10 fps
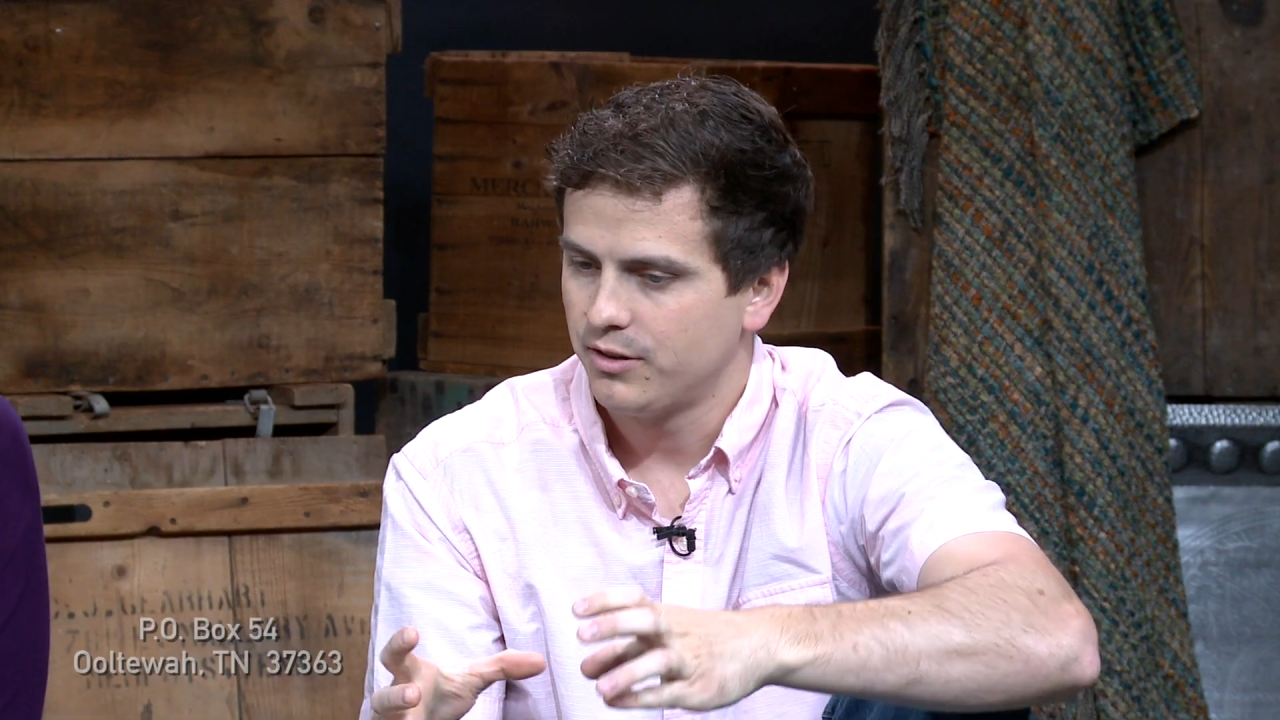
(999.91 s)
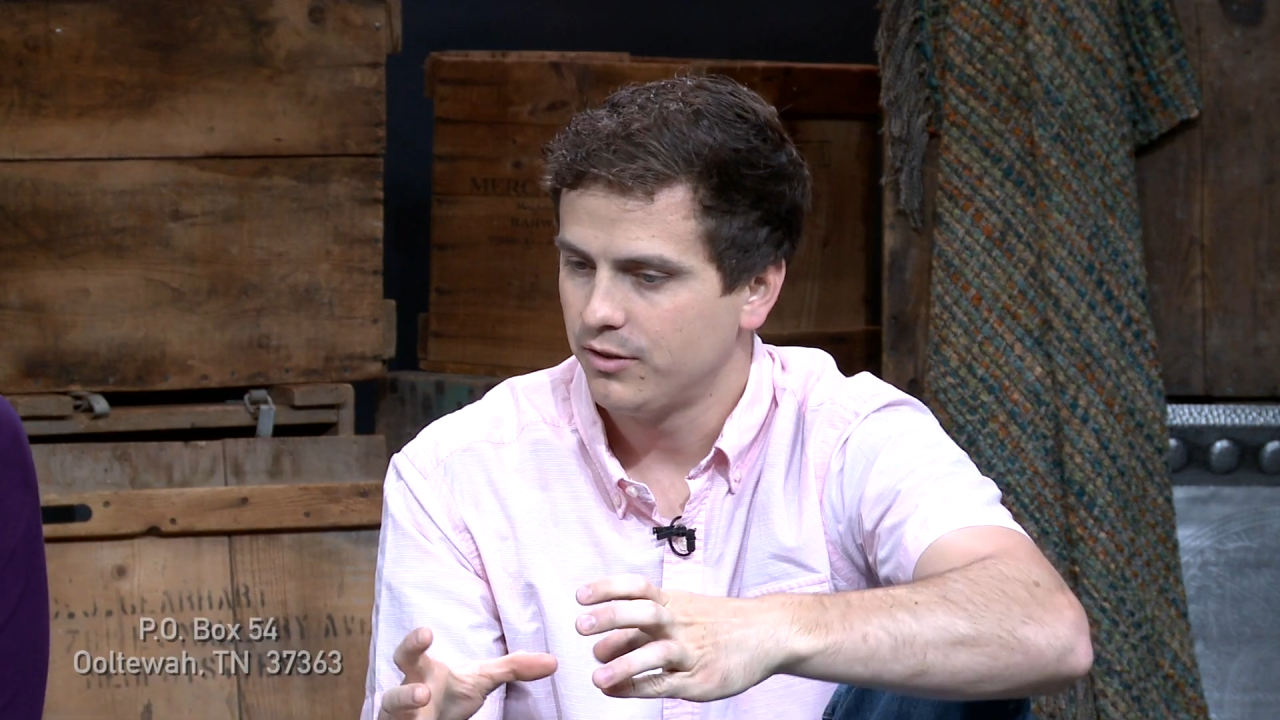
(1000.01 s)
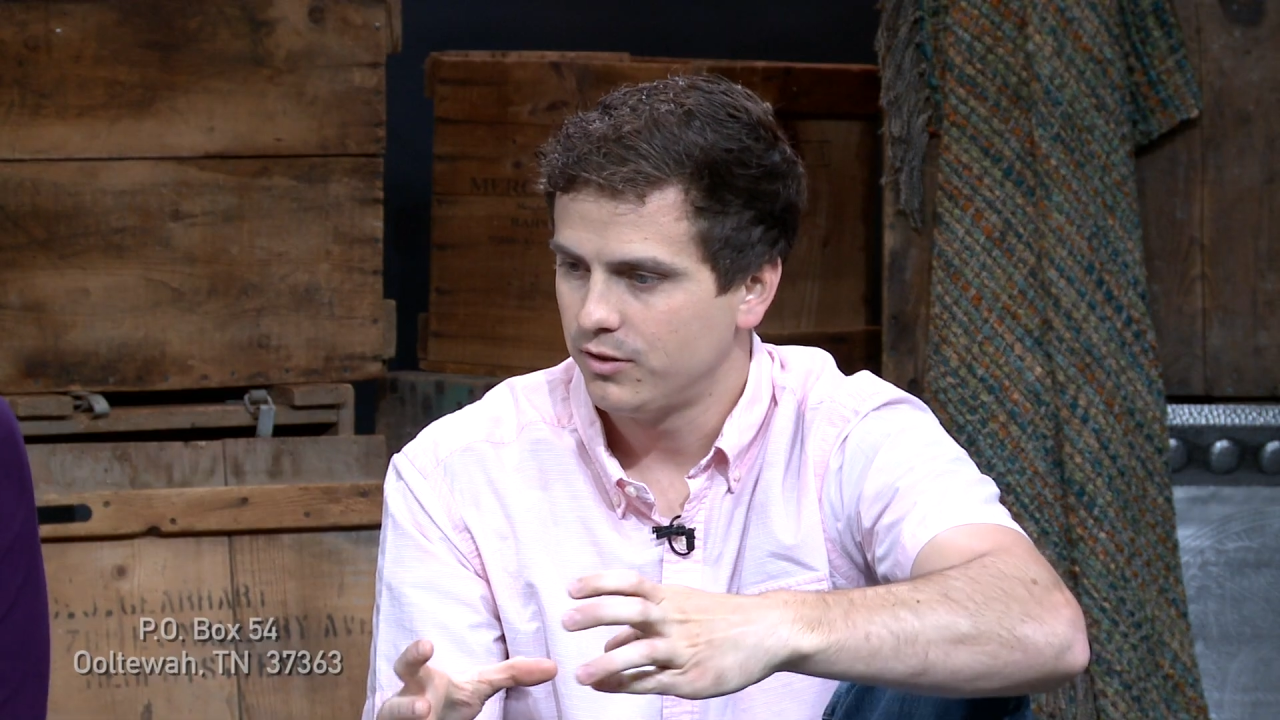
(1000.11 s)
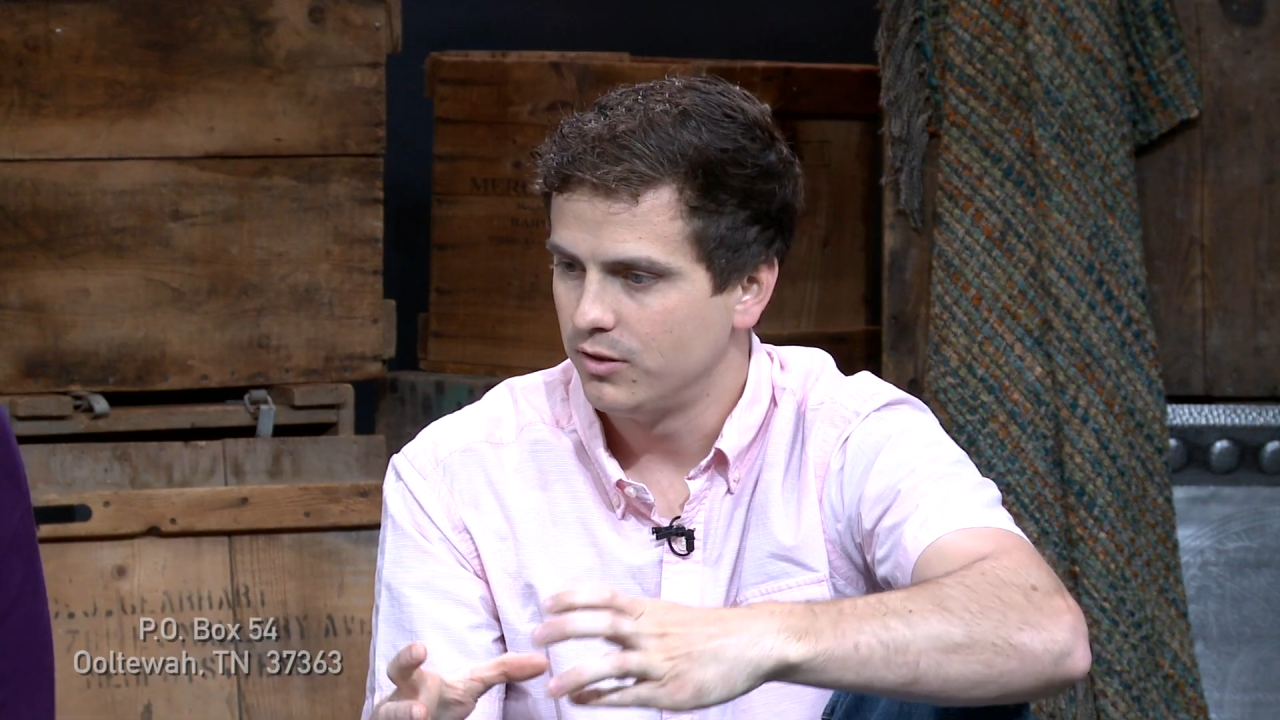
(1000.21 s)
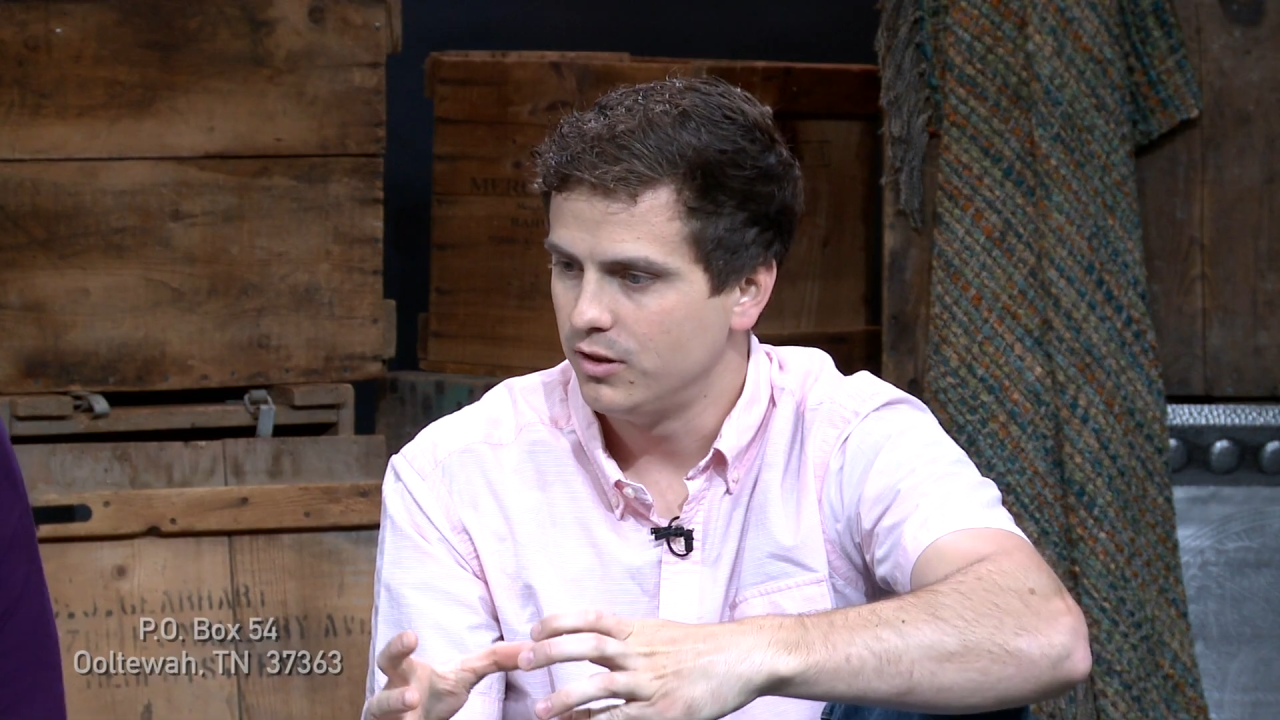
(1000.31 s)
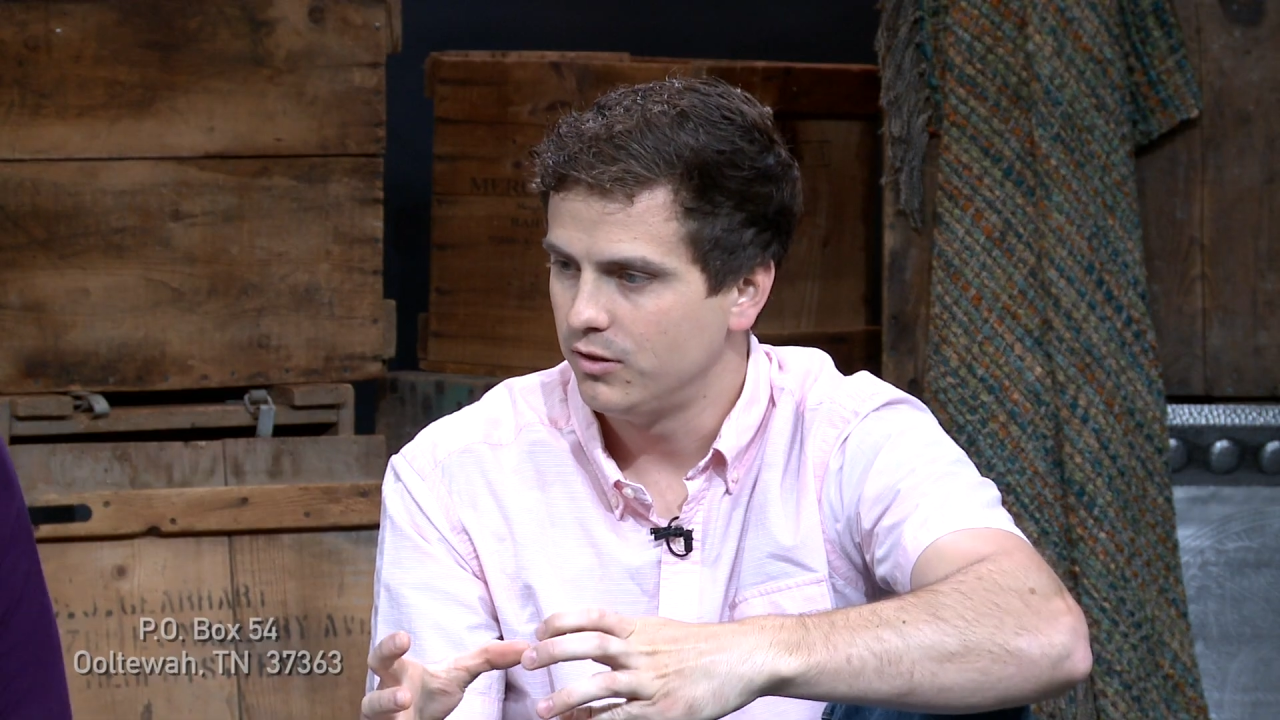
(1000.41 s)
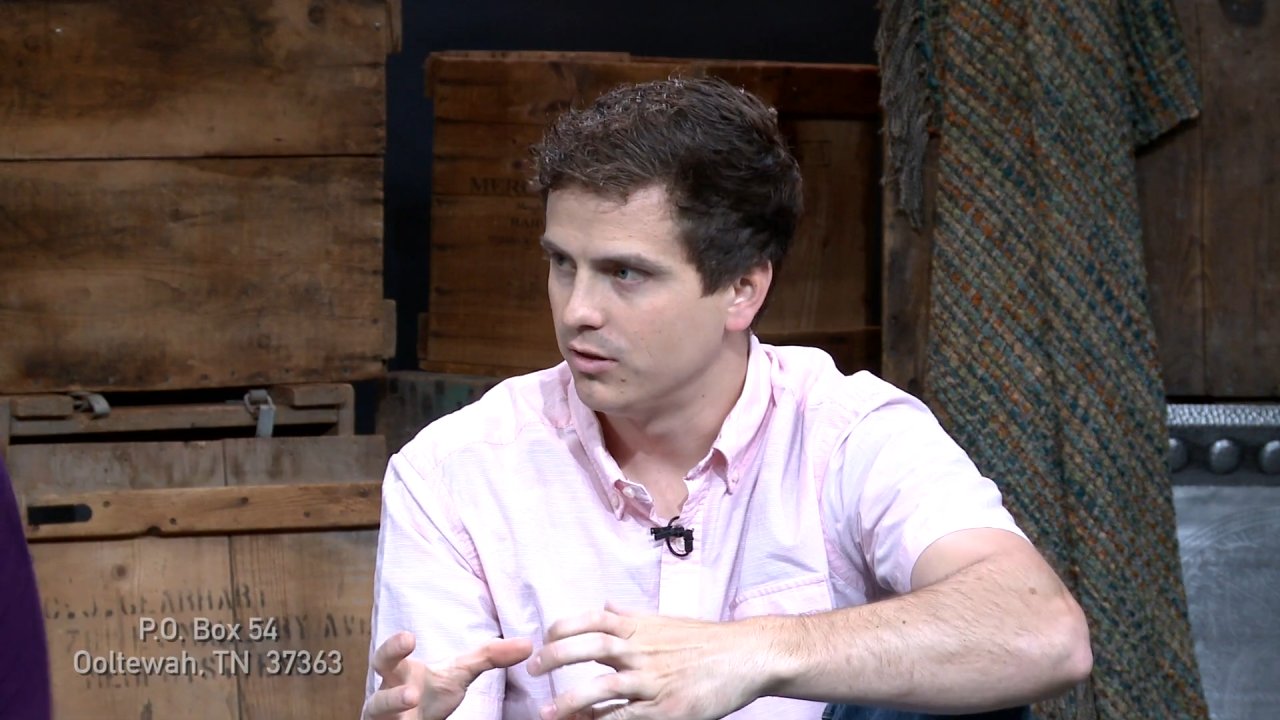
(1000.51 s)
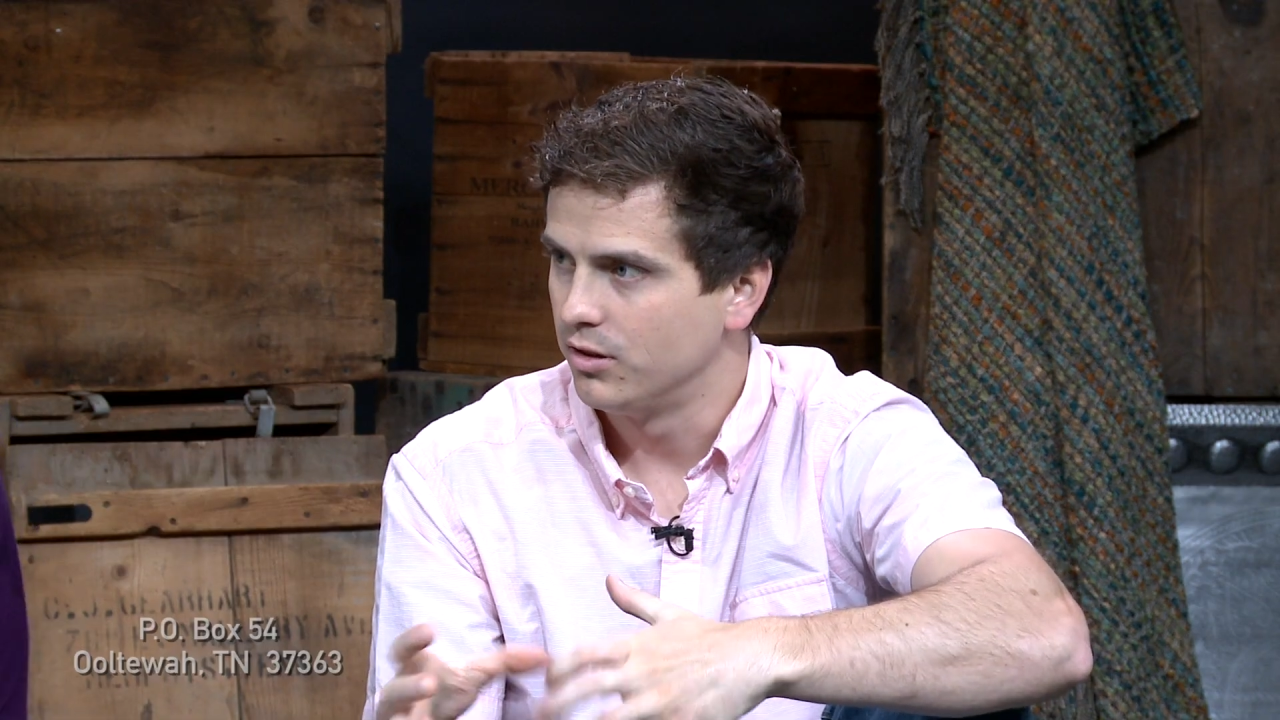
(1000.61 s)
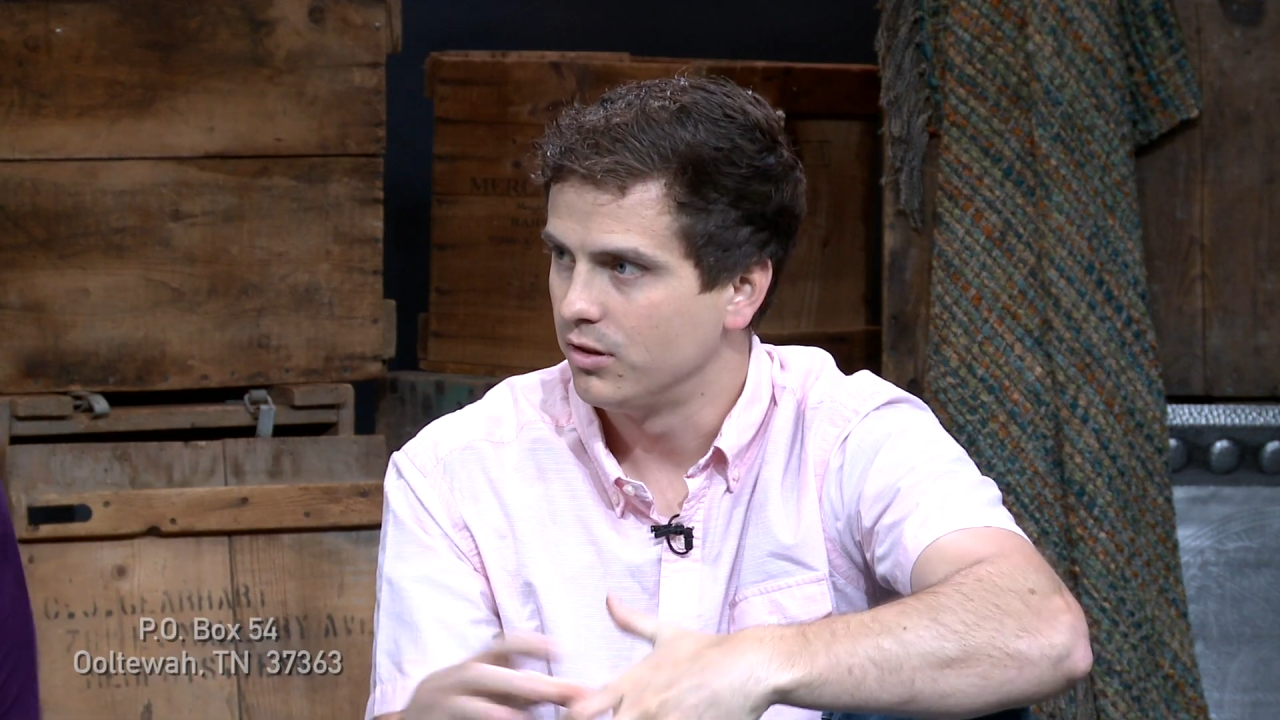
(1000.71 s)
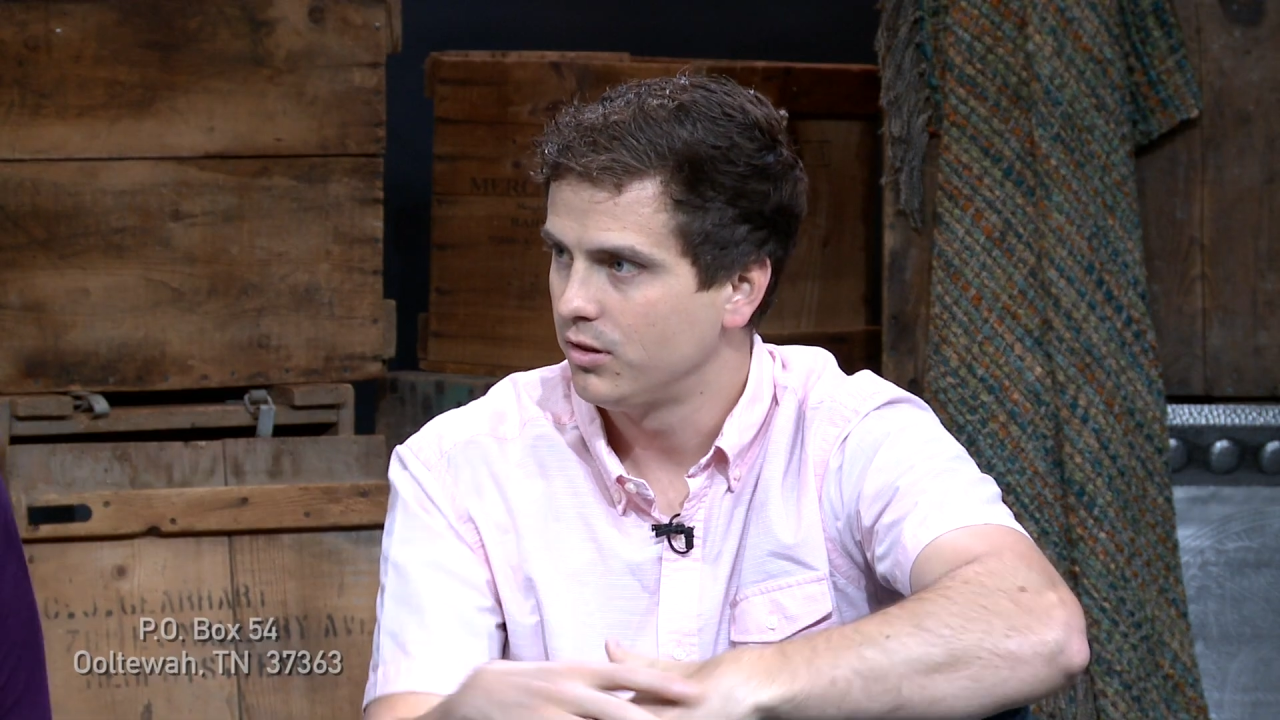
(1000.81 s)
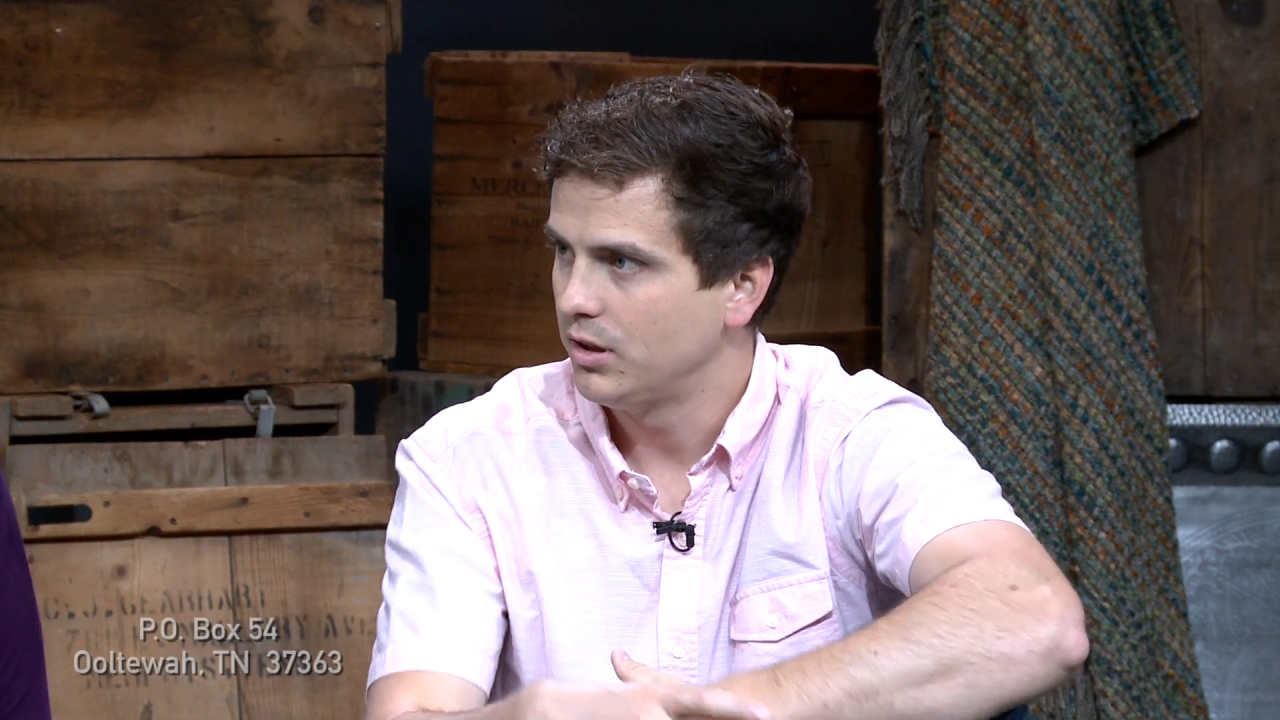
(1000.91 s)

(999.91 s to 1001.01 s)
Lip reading: this season